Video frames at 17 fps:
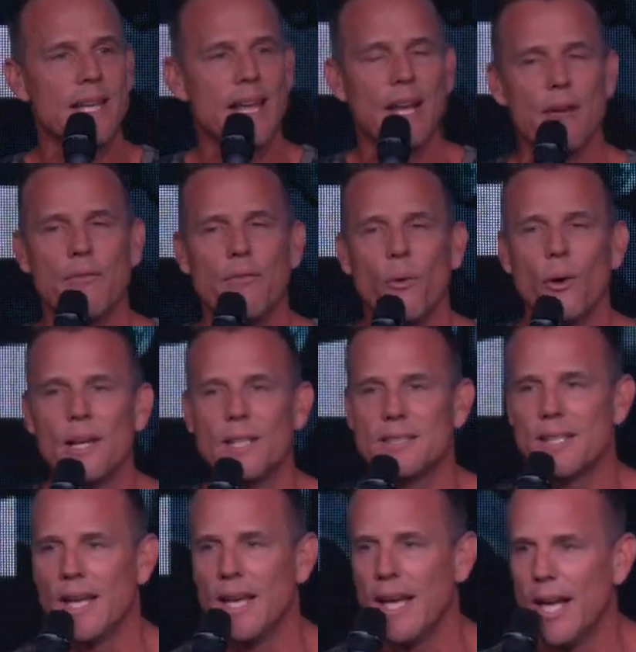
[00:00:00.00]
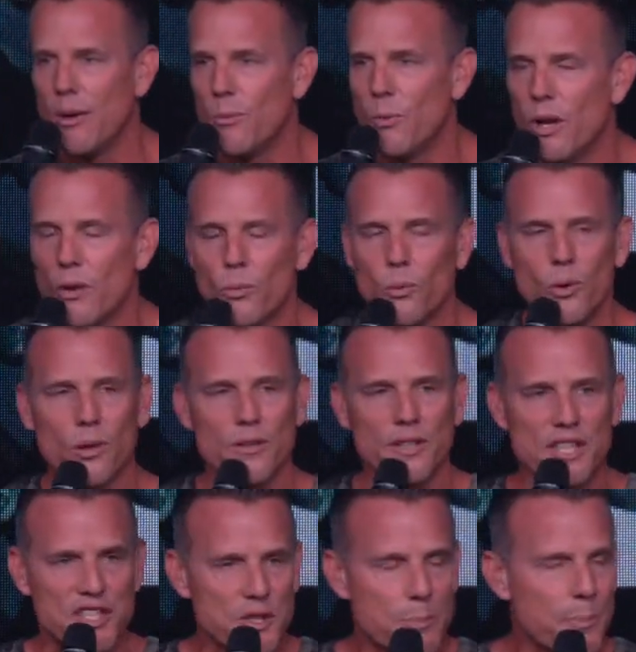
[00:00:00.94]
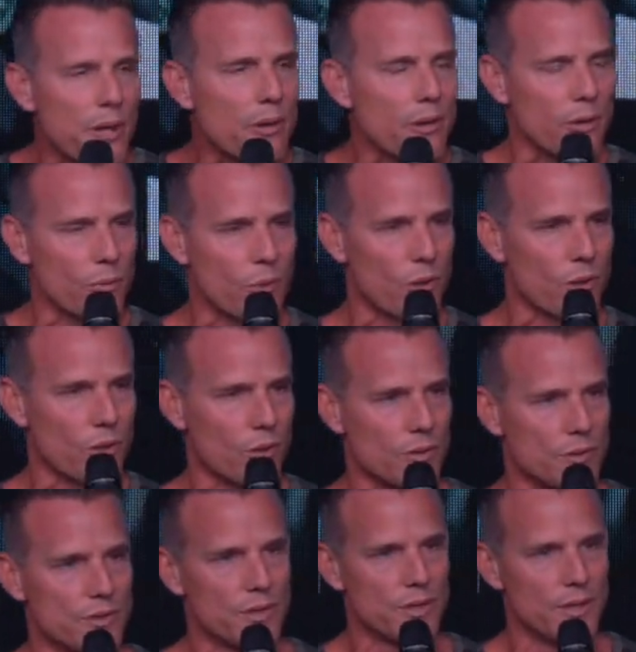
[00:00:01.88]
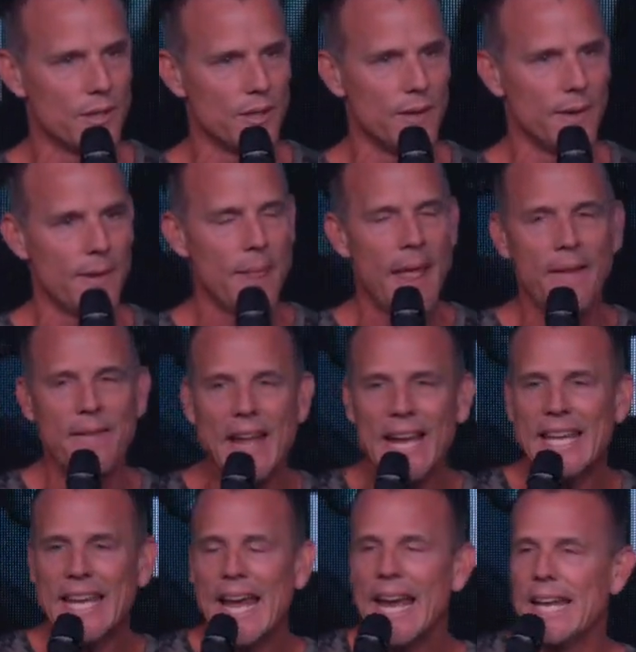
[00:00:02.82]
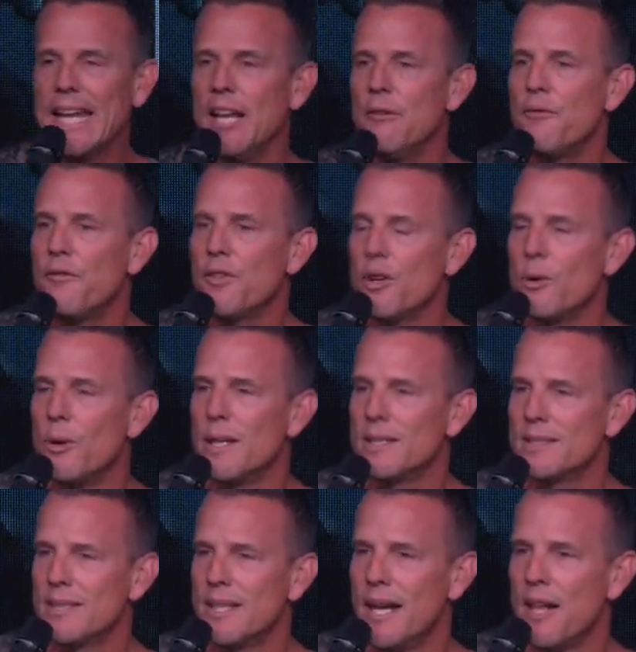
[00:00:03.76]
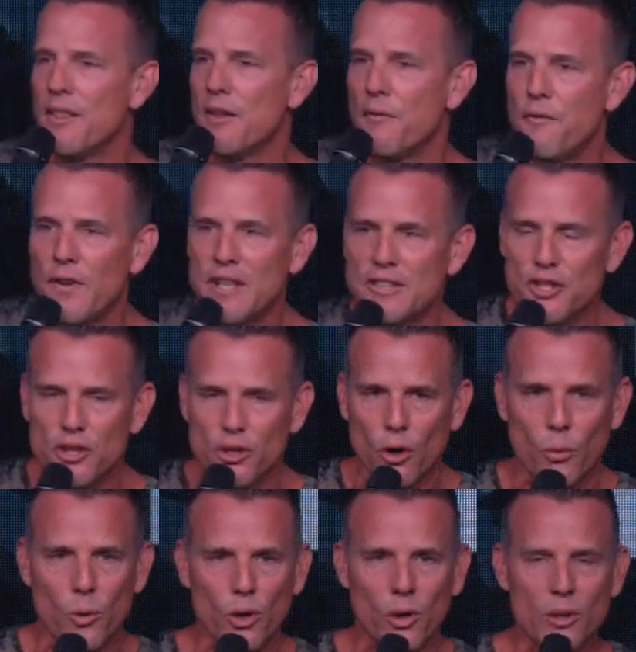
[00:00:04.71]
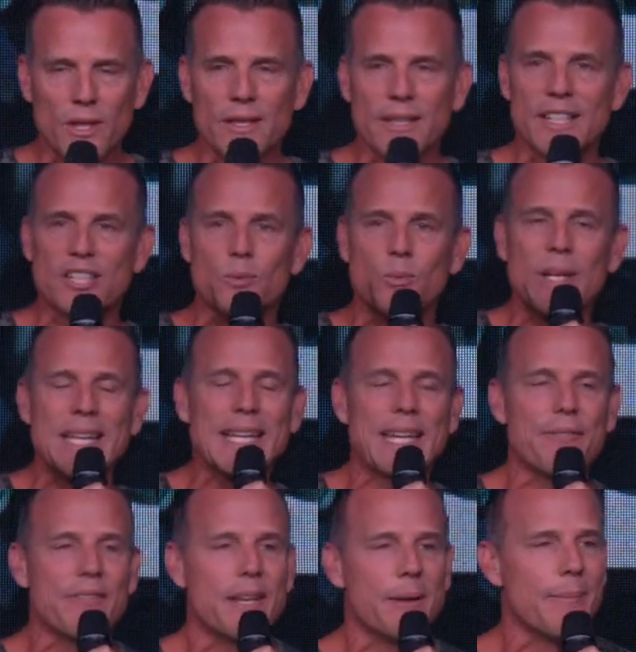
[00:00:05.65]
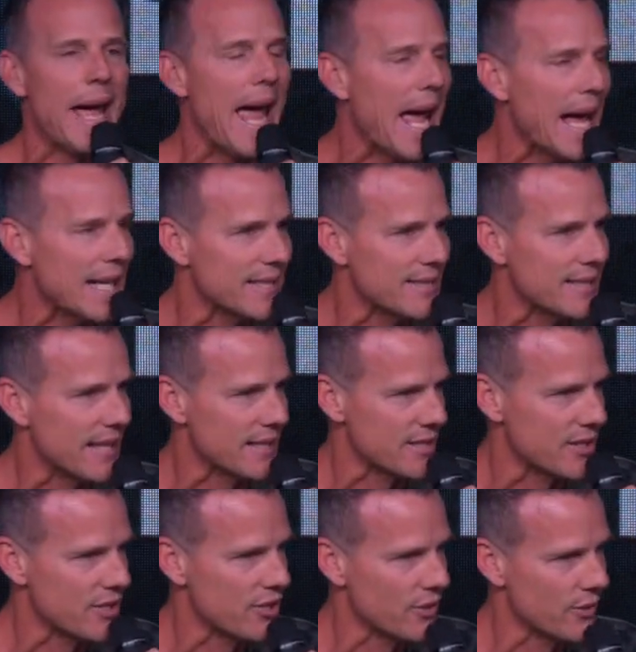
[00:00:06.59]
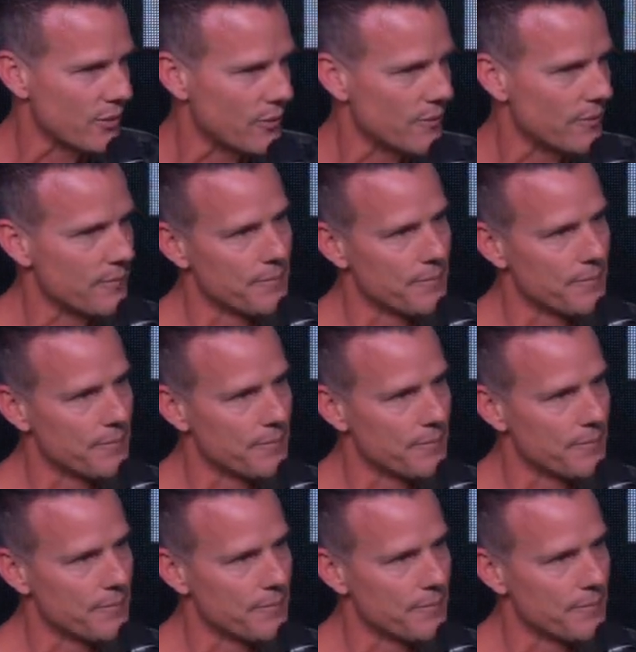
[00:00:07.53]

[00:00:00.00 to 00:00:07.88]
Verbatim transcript: and a voice in one world, the spirit world. And they can't influence the physical world unless we give them access to.